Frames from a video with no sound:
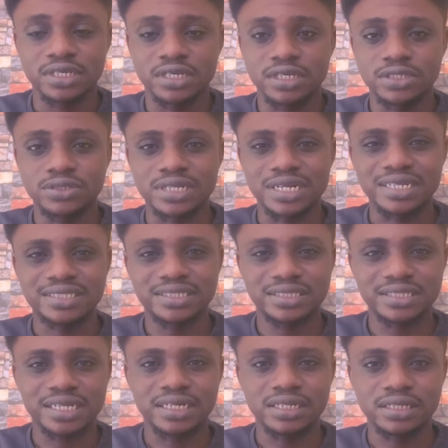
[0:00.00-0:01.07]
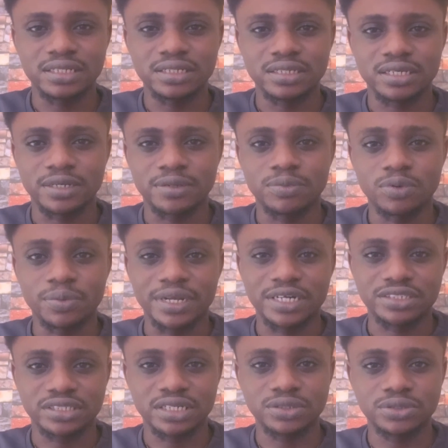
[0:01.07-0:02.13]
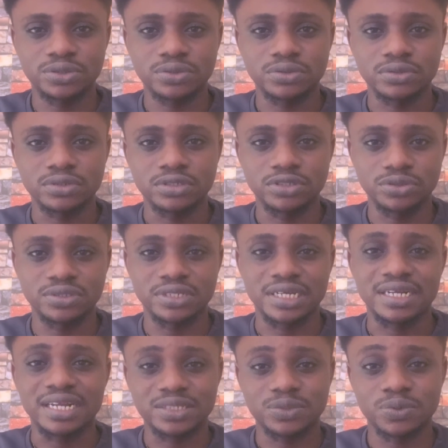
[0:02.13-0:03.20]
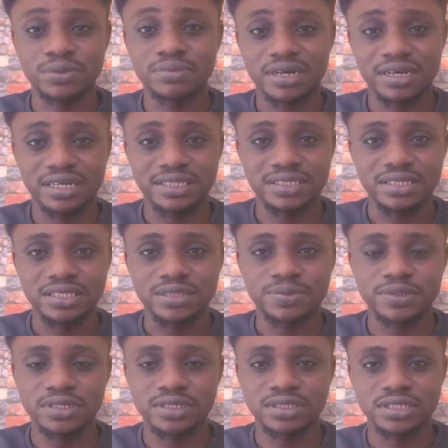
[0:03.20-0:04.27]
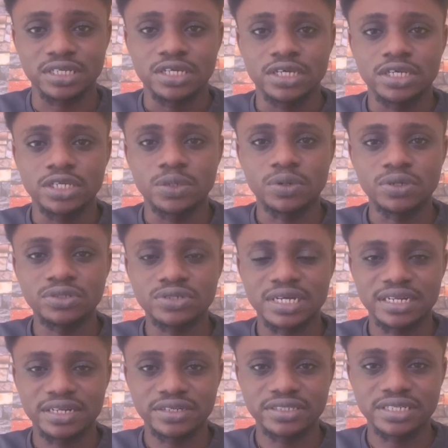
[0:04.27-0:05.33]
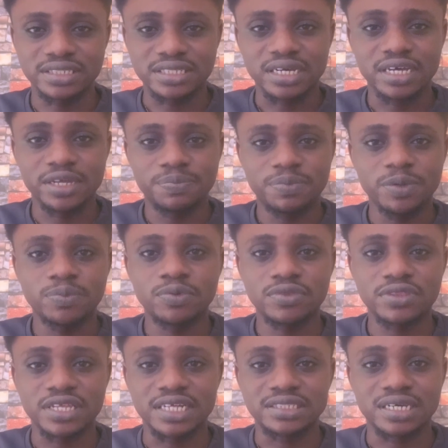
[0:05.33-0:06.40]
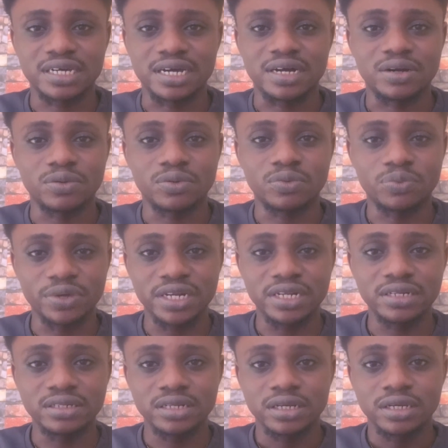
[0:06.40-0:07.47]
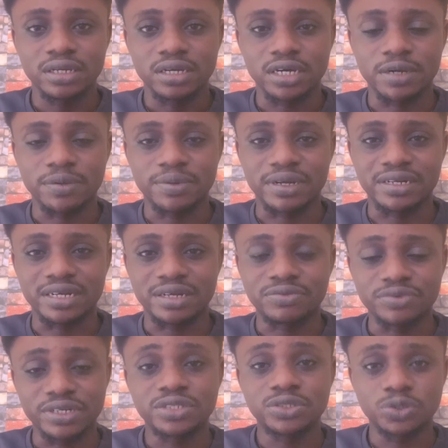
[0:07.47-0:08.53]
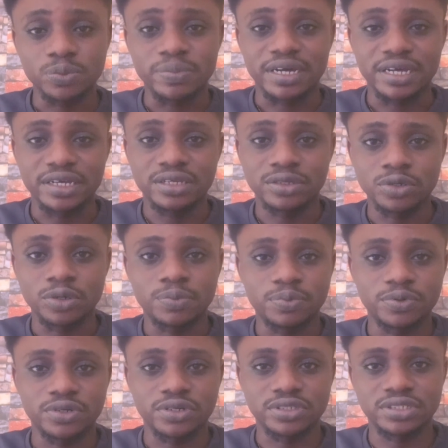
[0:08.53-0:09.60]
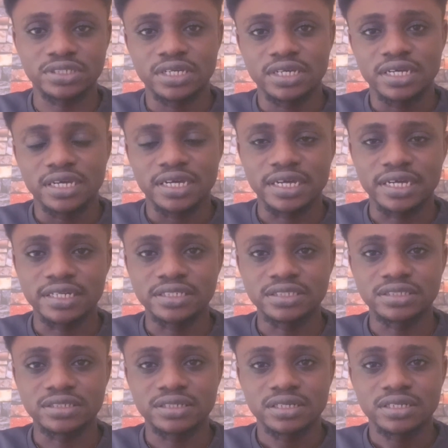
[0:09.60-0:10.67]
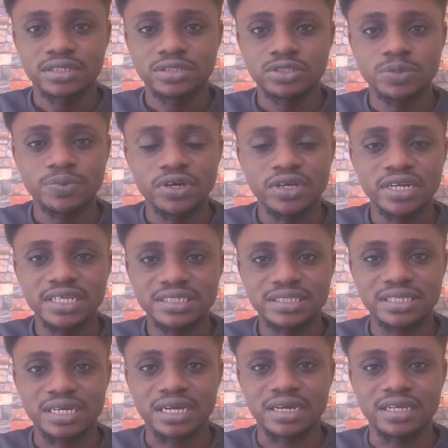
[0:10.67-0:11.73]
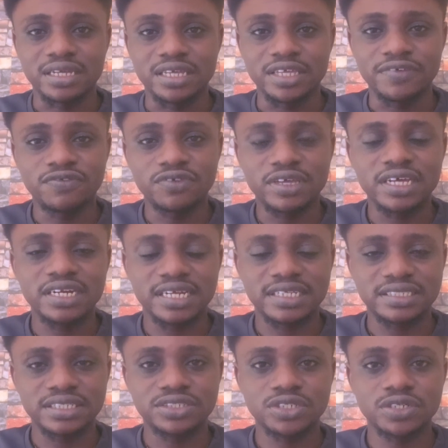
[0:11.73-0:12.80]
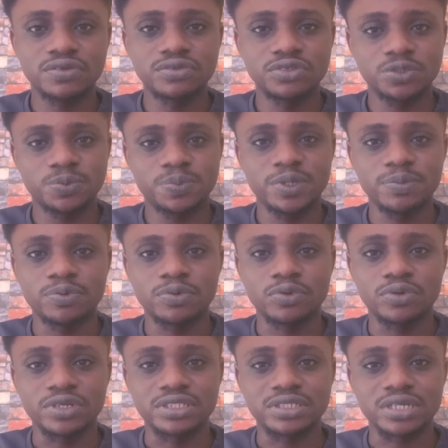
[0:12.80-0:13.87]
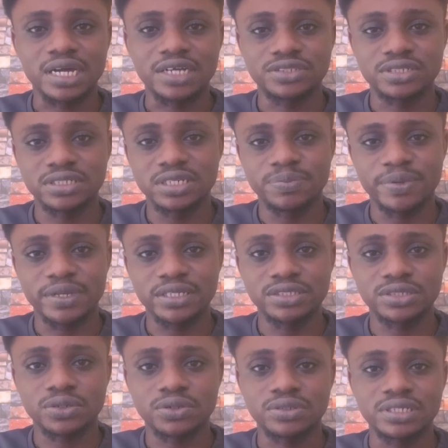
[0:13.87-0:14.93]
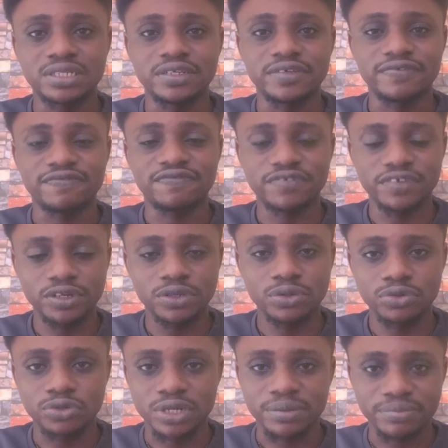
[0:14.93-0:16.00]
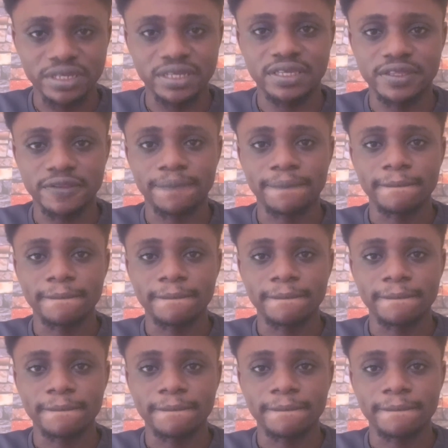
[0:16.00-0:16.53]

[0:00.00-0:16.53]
So that is exactly what we are trying to do here. And that's what marketing is, because you want to generally target people that are willing and ready to buy your products. And to be honest, if you get the attention of those people, it actually depends on the video you are making.